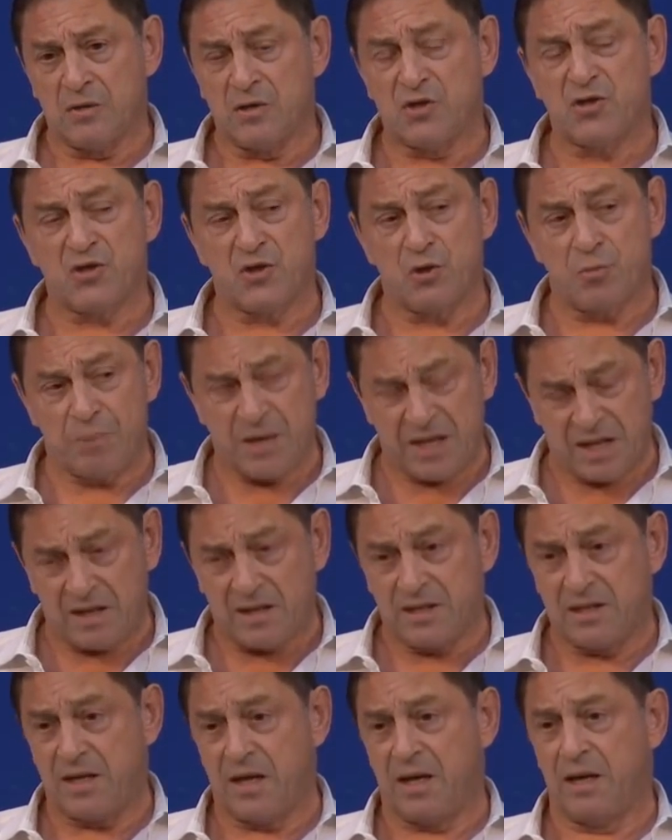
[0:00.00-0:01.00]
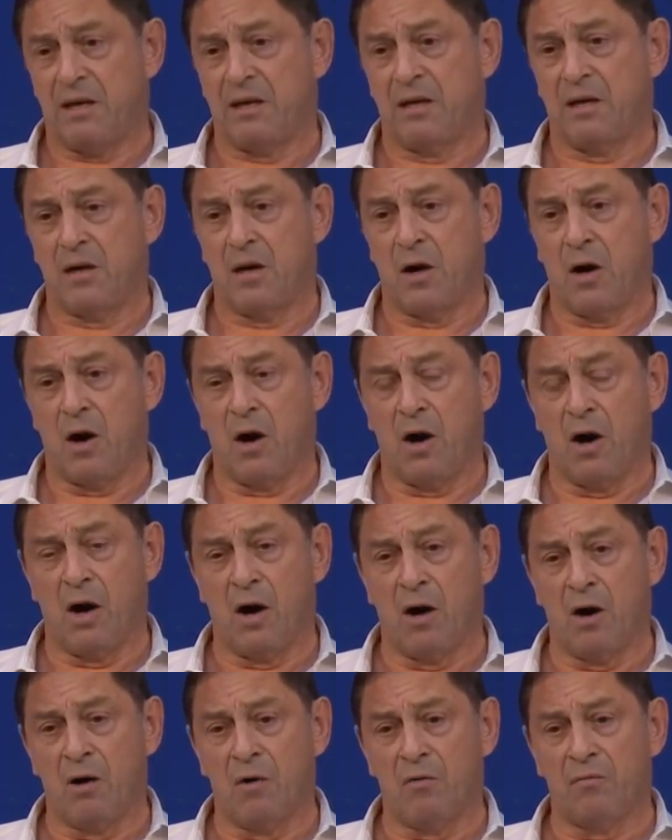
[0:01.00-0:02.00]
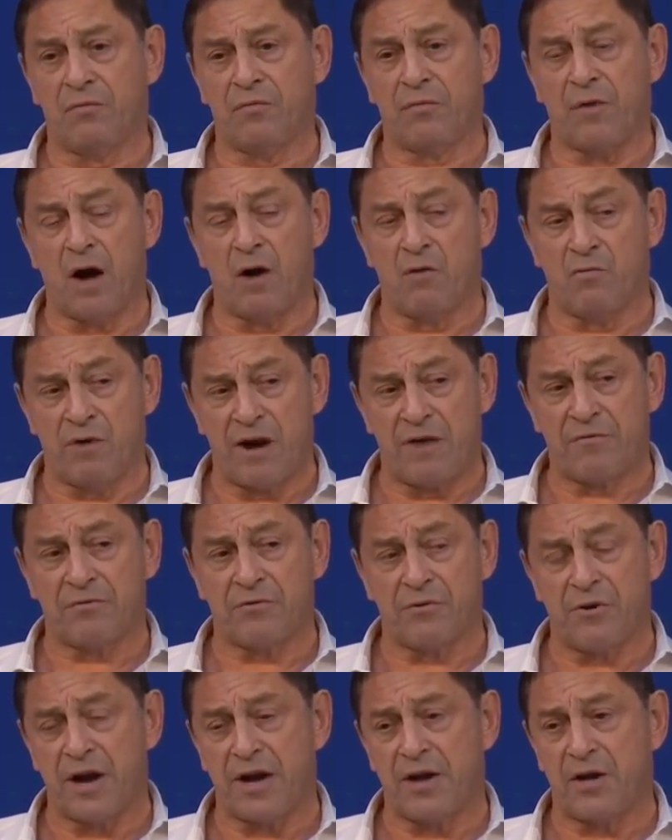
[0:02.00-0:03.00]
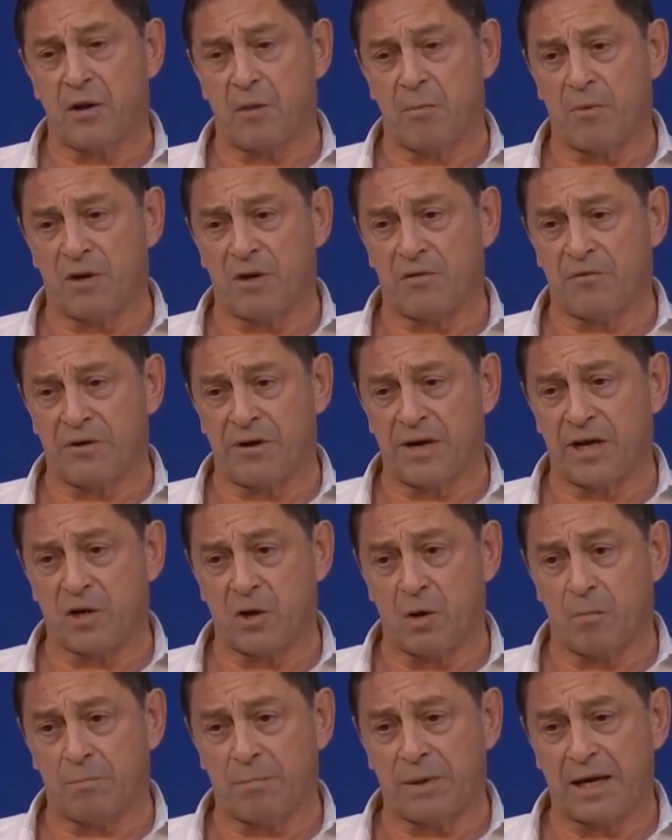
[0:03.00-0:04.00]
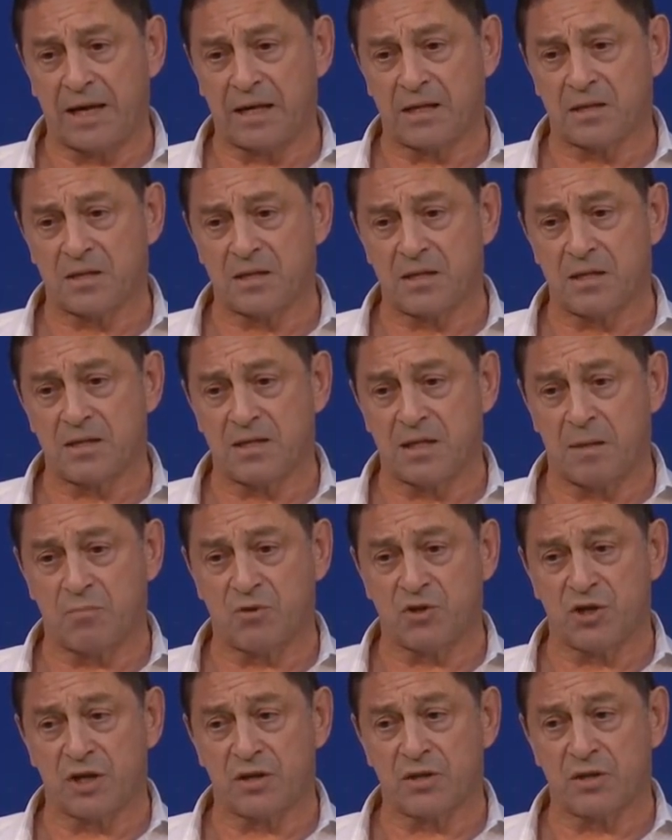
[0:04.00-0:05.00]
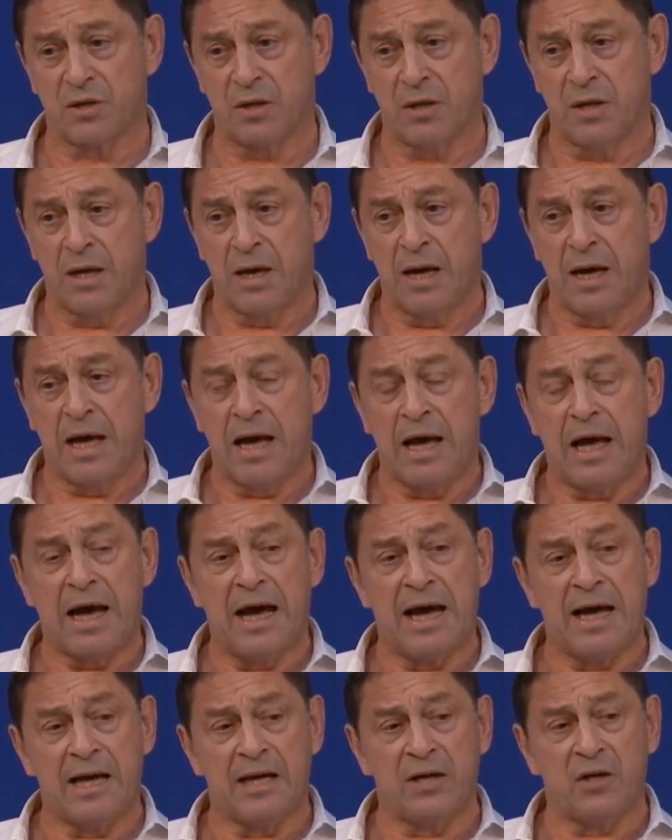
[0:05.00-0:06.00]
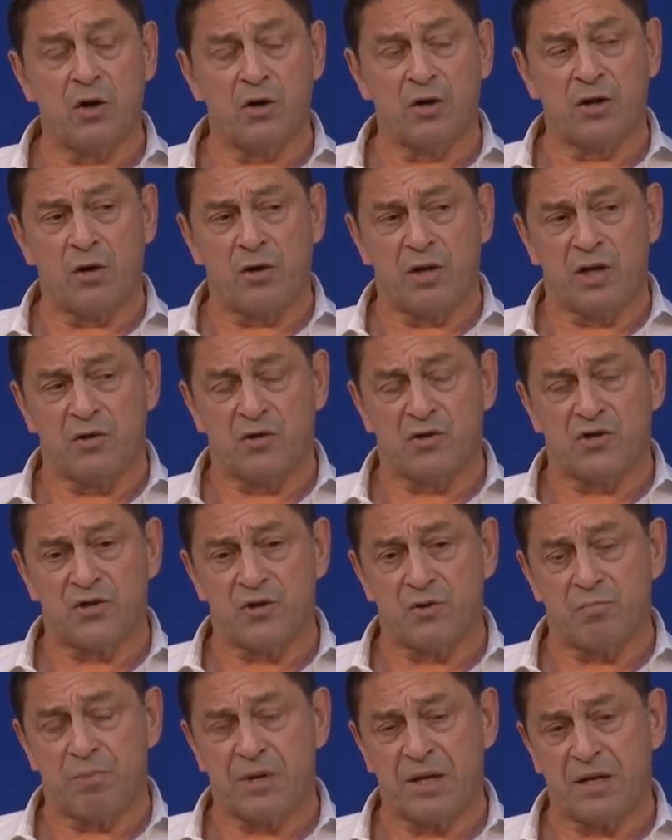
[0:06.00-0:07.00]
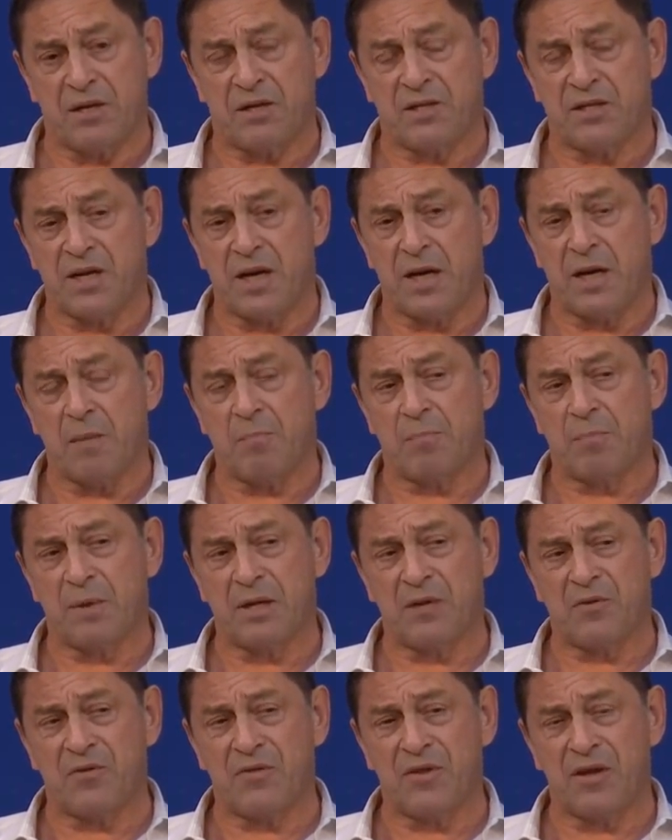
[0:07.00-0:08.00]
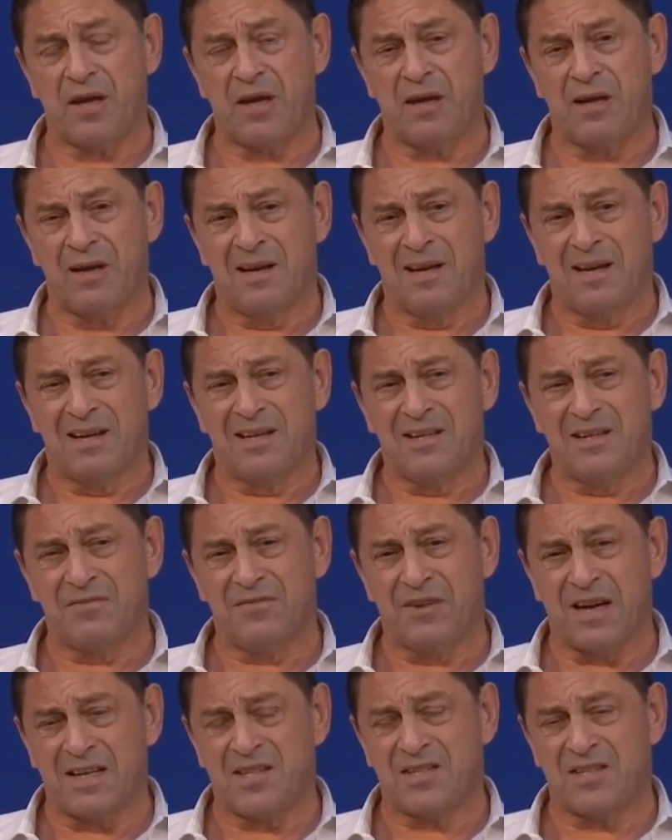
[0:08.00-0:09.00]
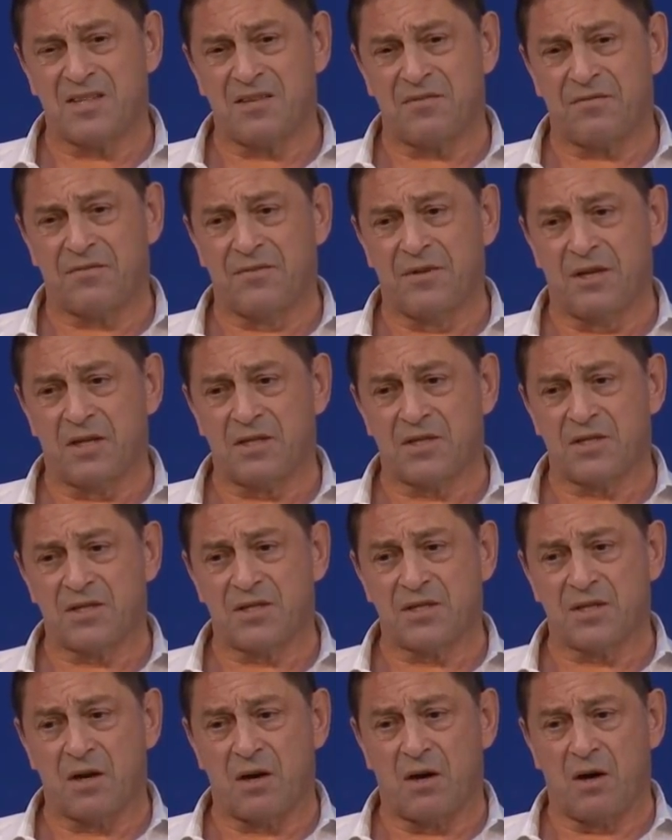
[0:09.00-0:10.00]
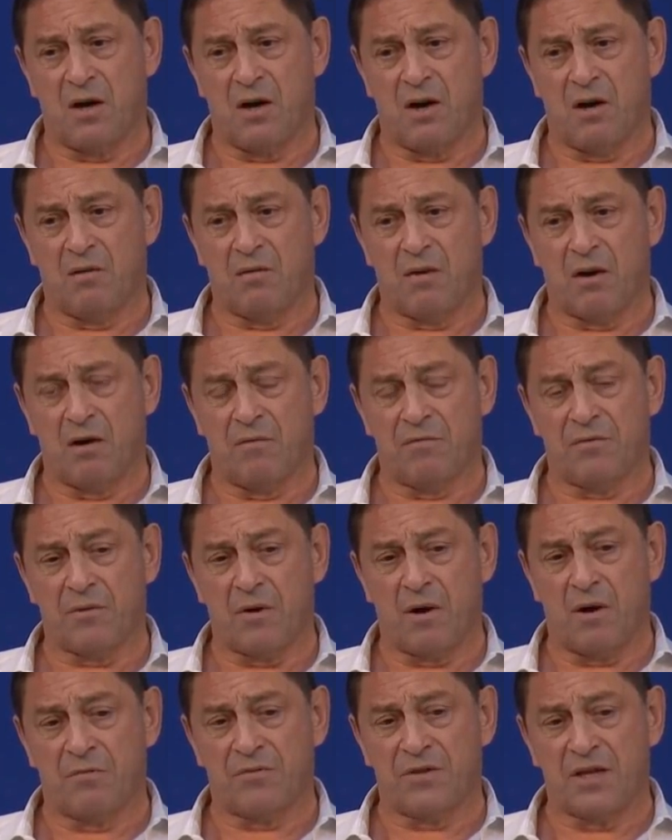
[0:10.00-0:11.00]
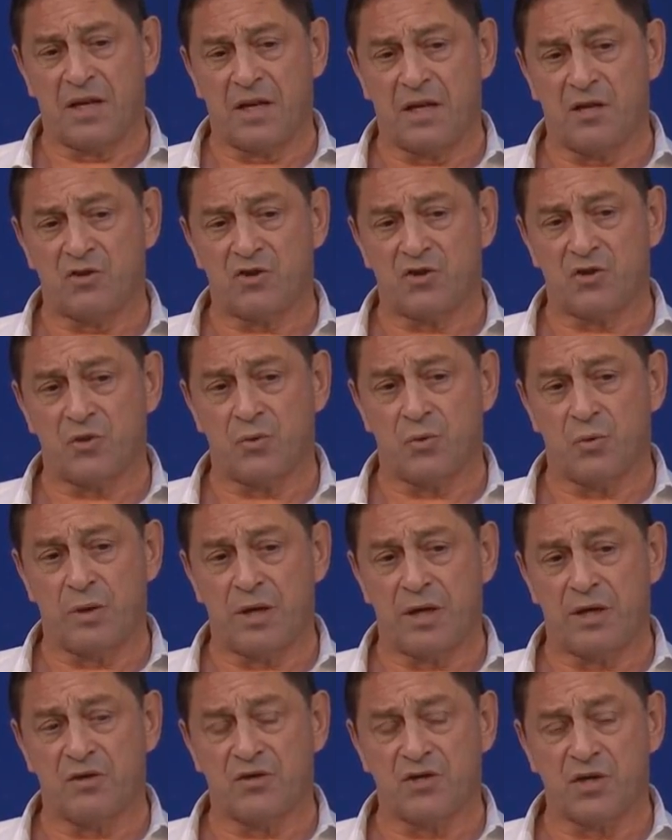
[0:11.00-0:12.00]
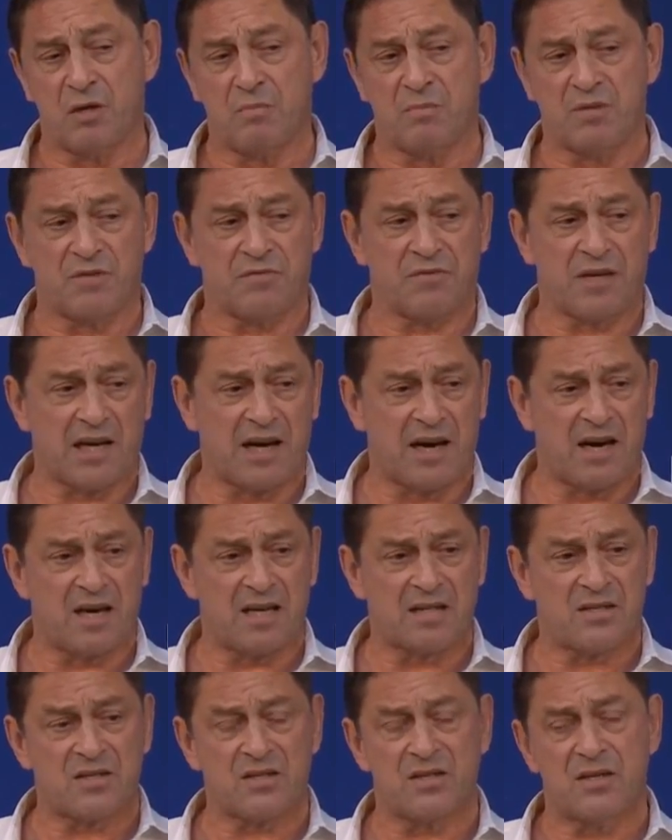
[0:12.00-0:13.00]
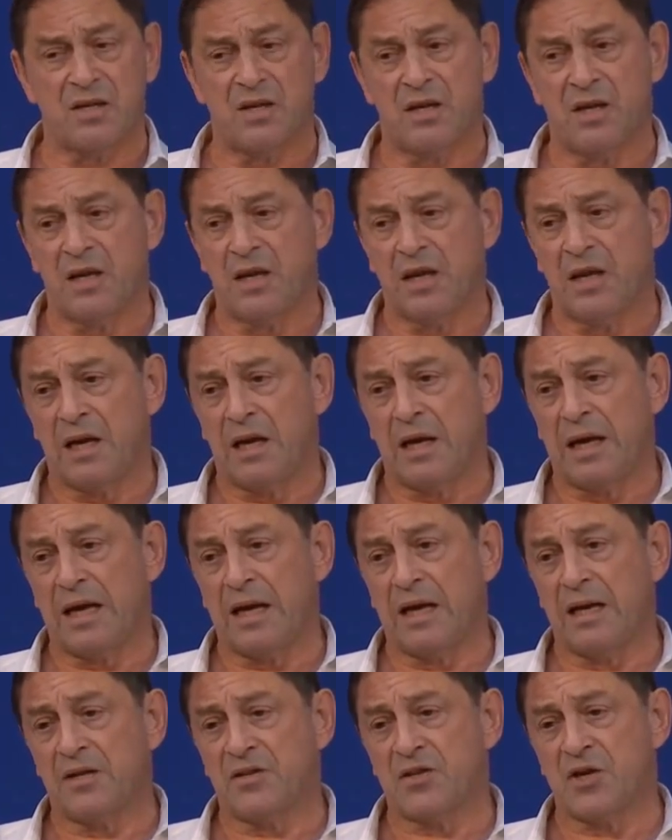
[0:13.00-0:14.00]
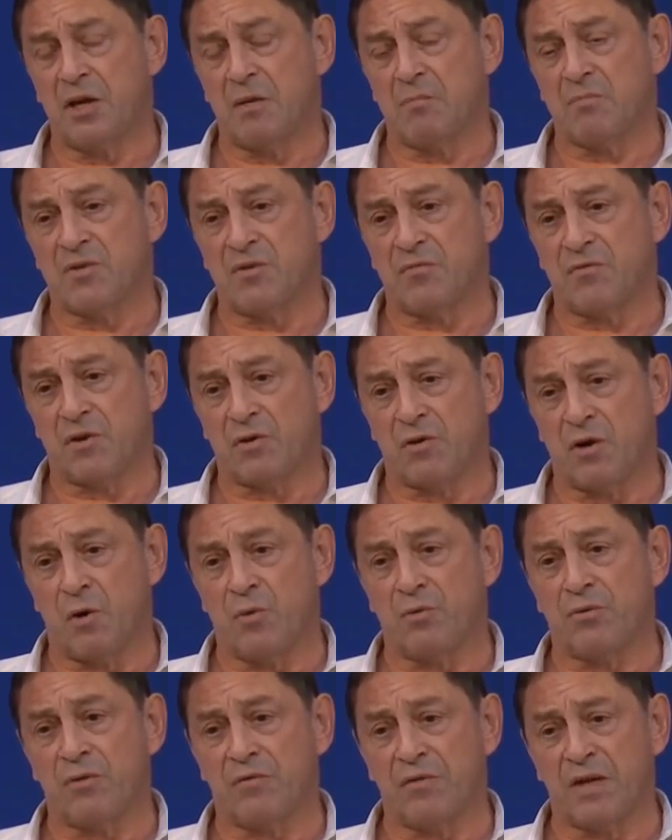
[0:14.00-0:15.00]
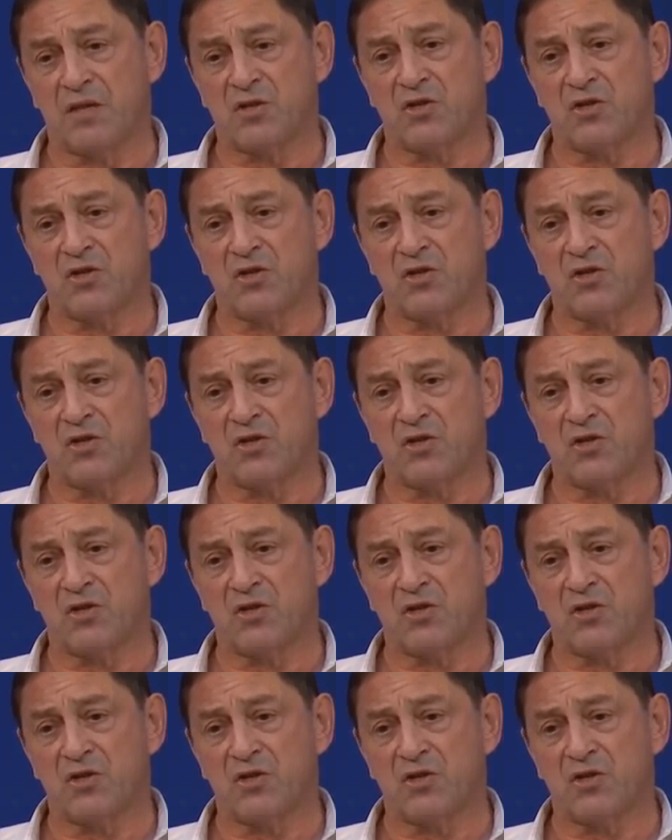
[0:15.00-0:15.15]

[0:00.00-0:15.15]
stupidity of a referendum on a very complex subject. And not only the stupidity, but the divisiveness of the issue in terms of class, in terms of the growth of